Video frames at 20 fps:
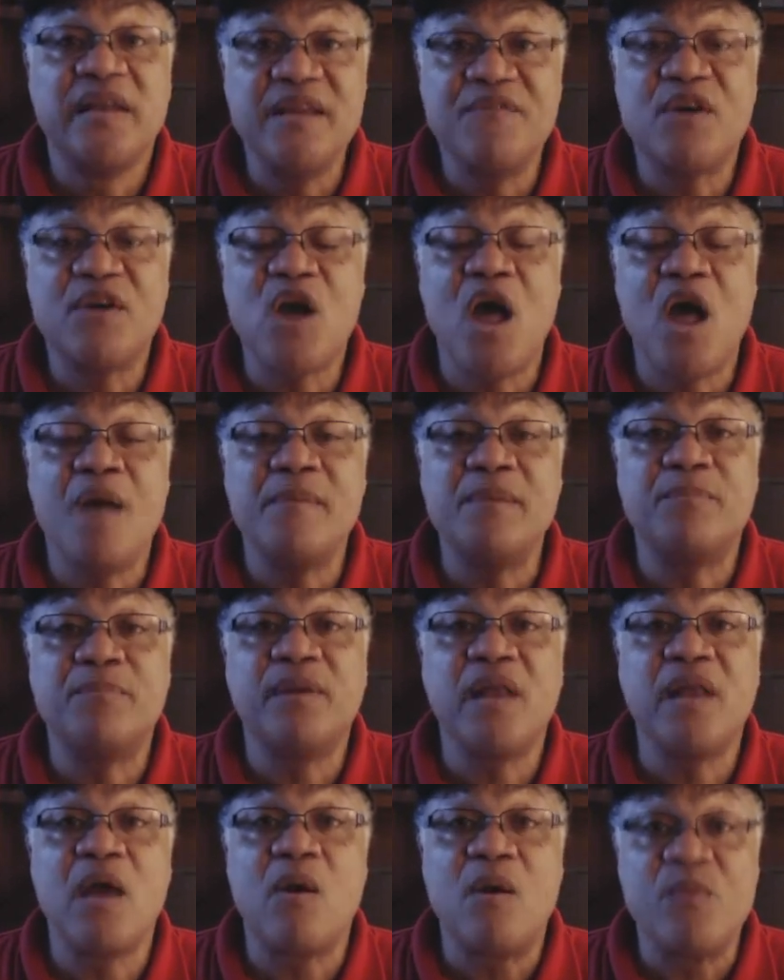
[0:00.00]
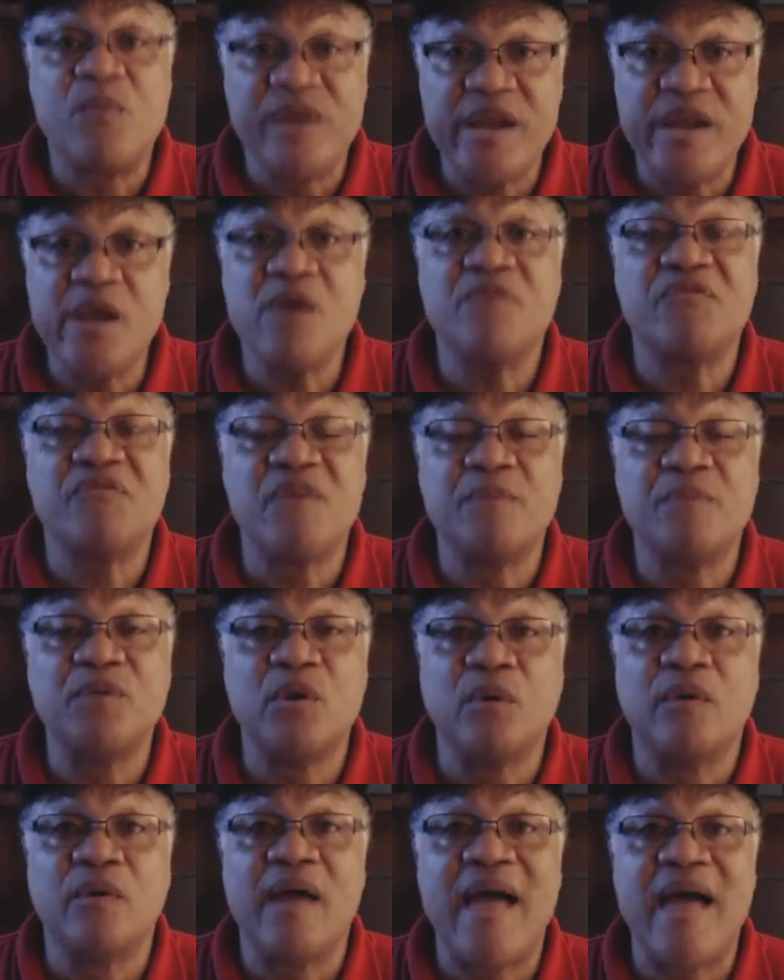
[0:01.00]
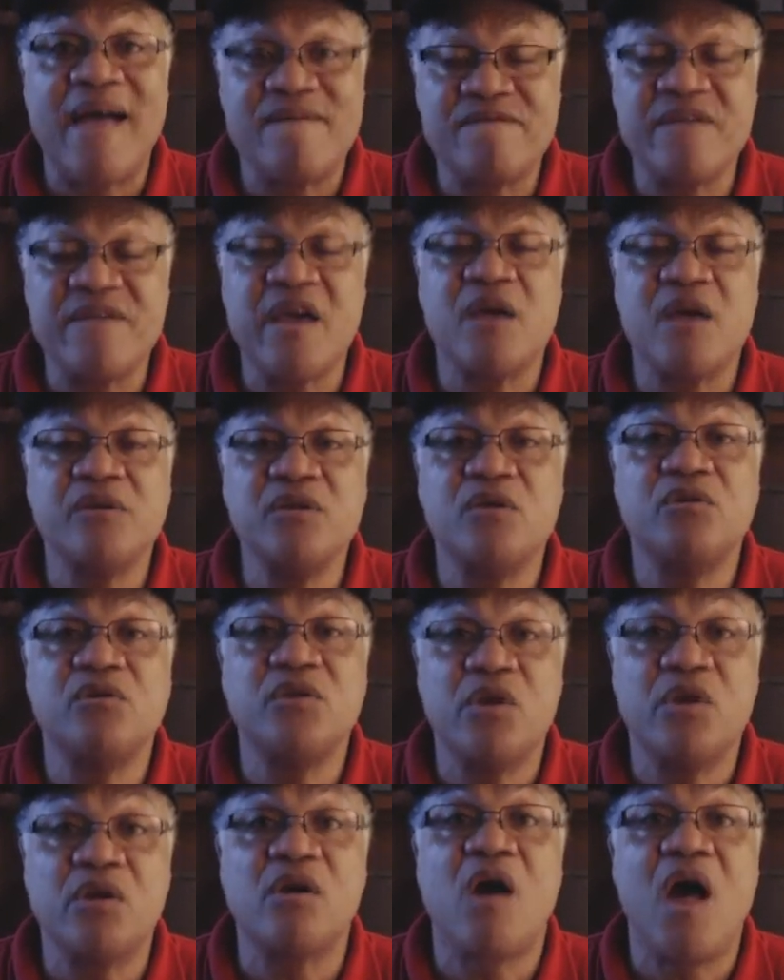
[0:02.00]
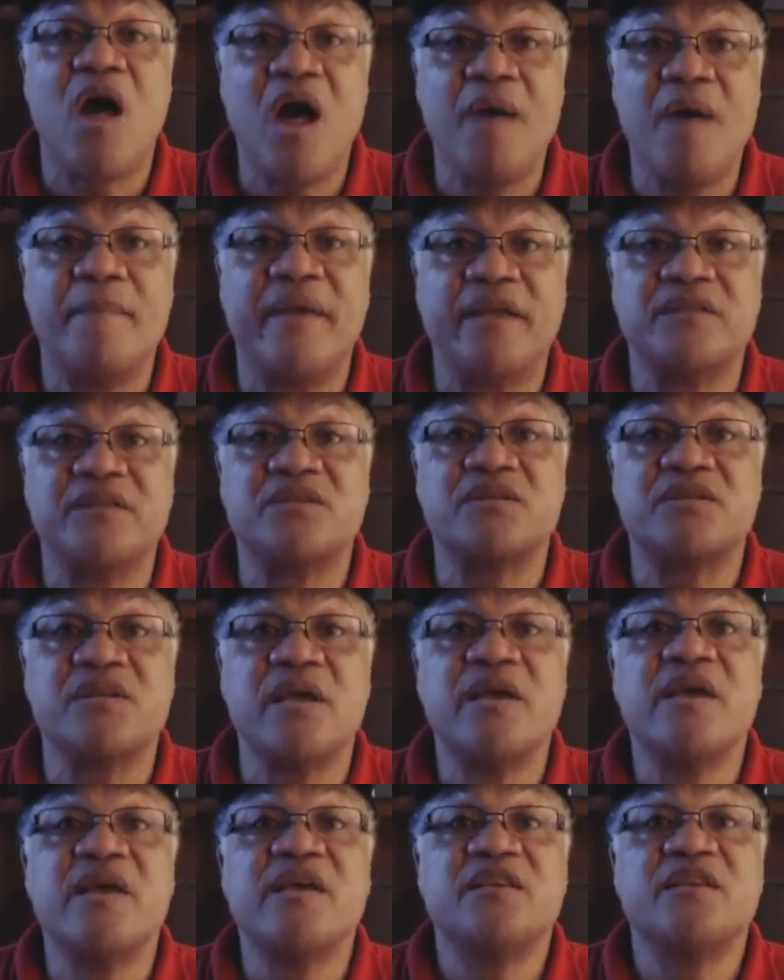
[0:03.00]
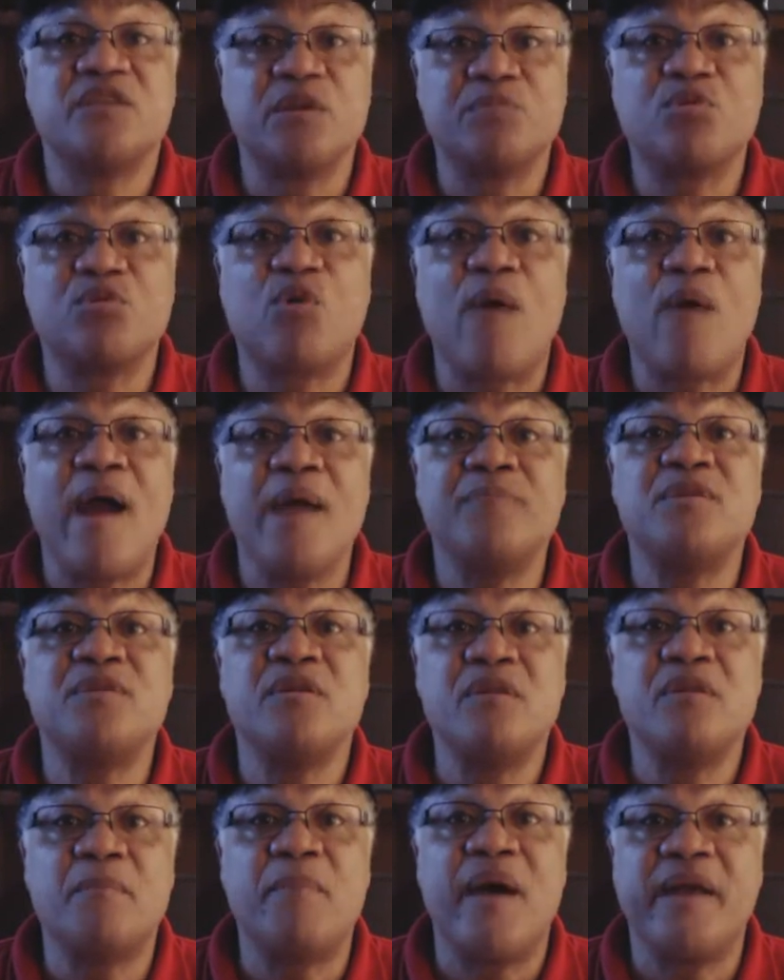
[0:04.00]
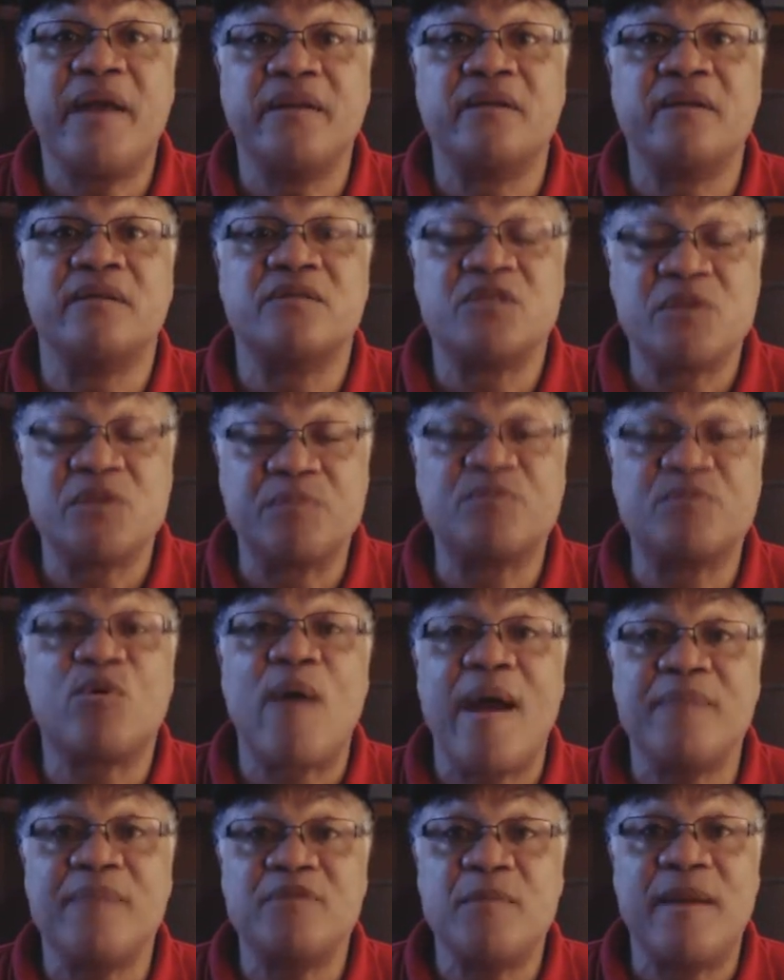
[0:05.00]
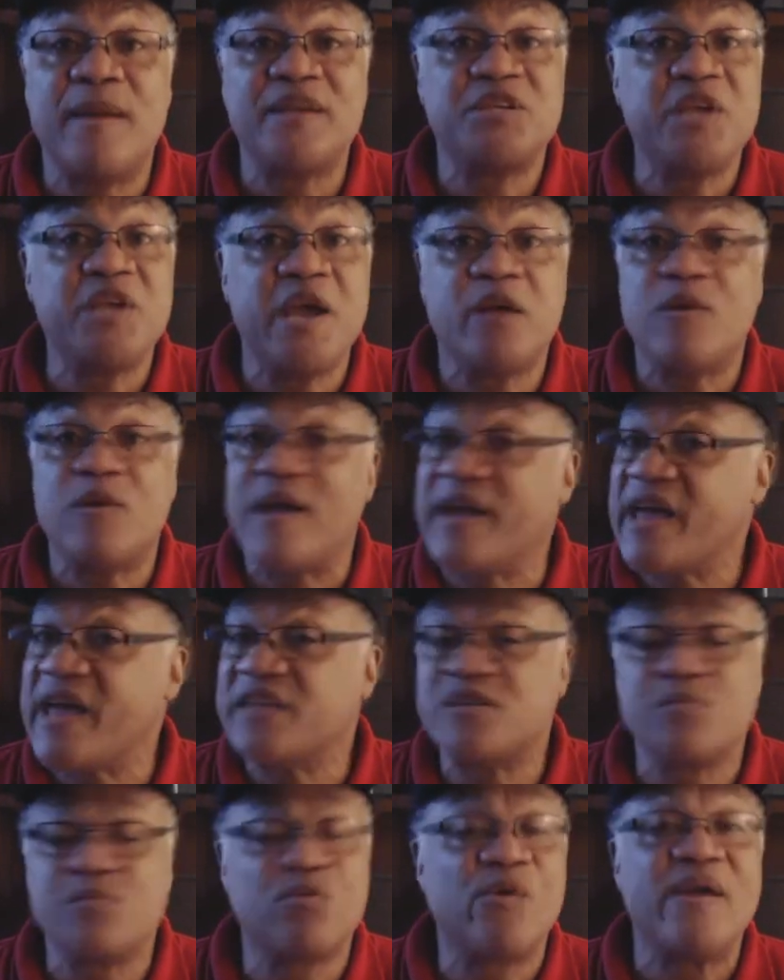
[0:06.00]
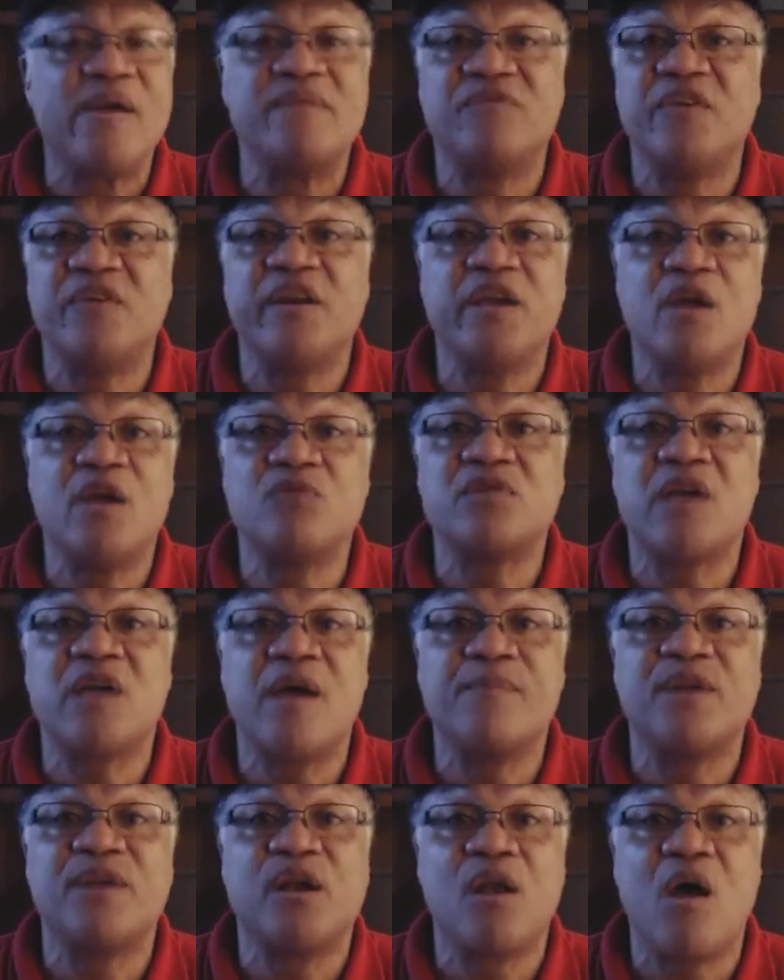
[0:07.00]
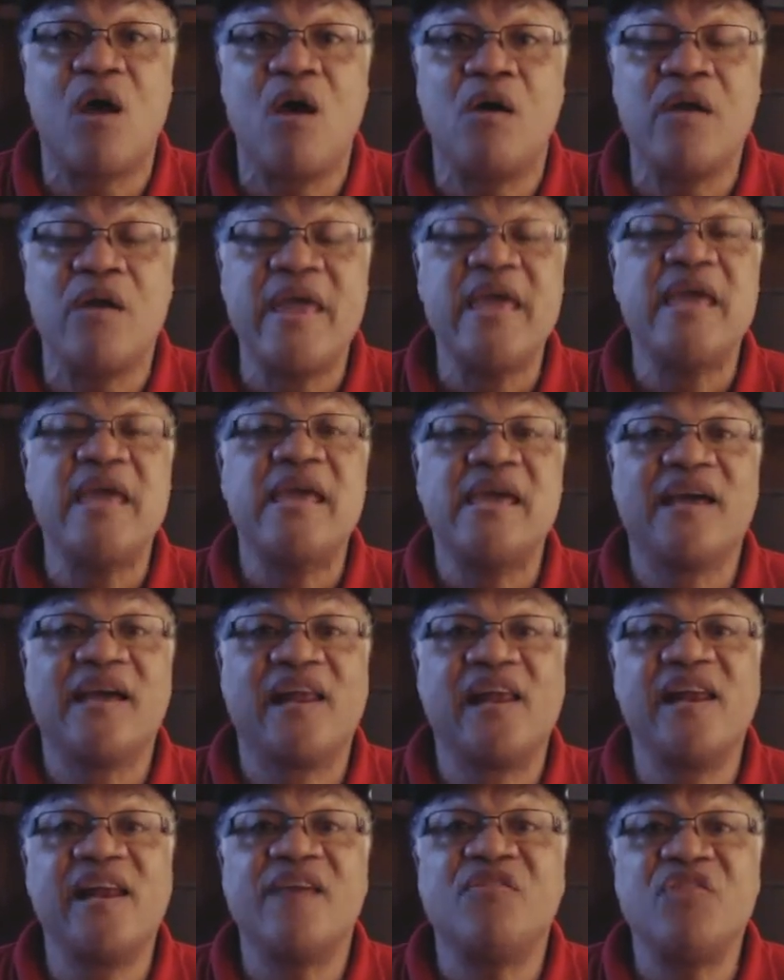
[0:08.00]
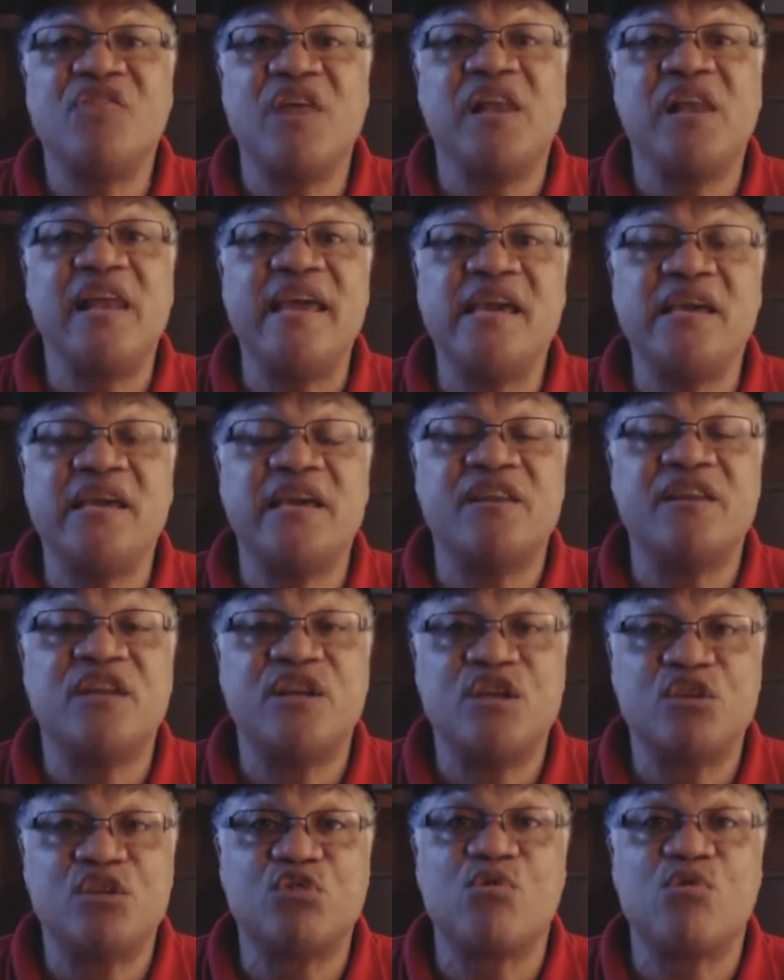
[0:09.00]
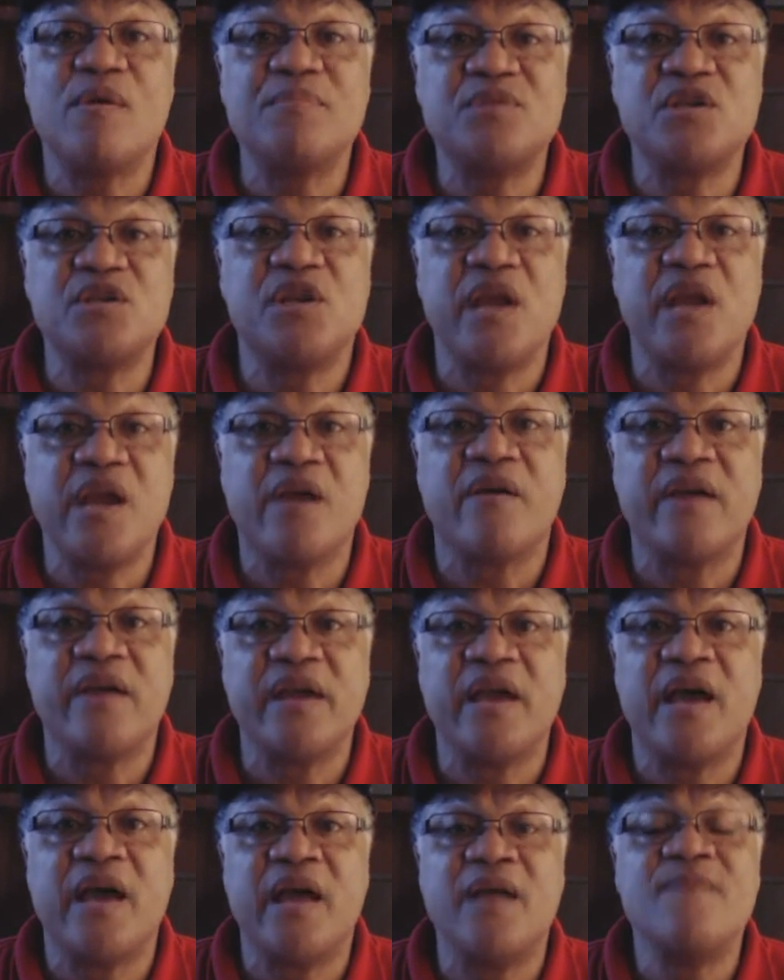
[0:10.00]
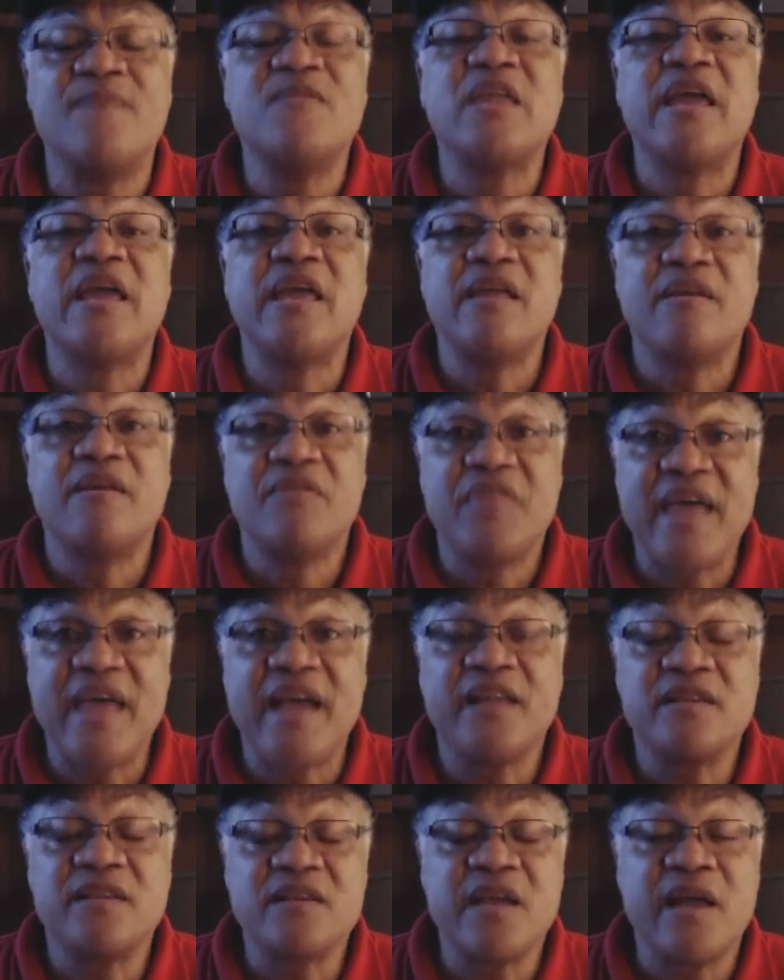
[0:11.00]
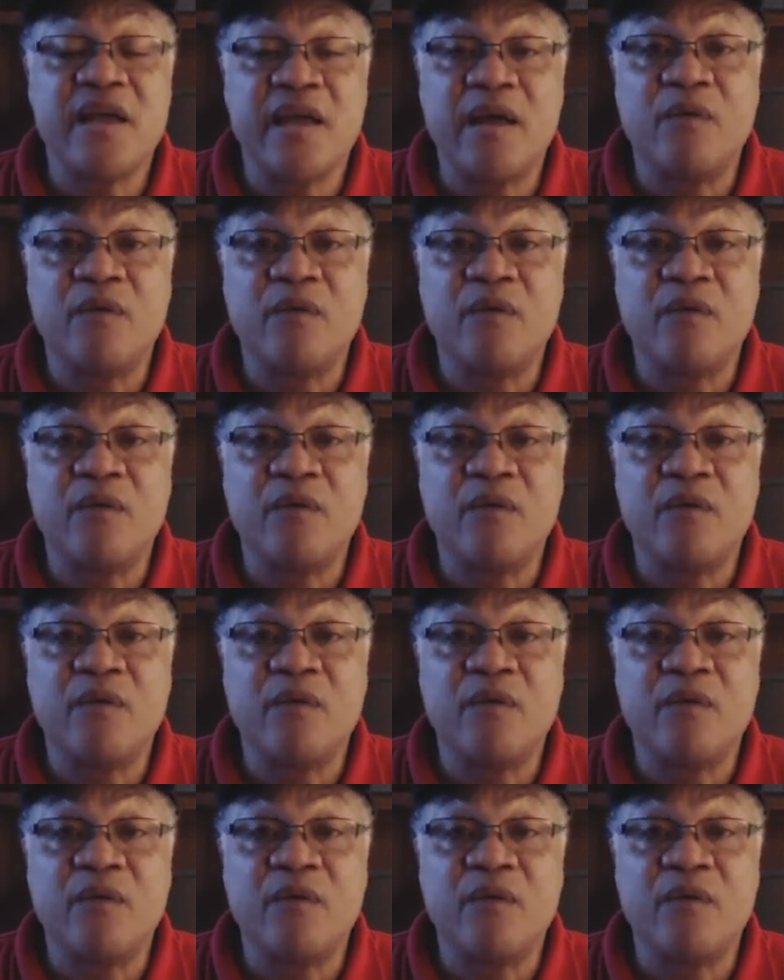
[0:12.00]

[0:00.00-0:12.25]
Leave a comment below. I want to hear from you. I value your comments. Subscribe to the button. Subscribe to my channel. I got some great videos coming along. Click the link in the description area that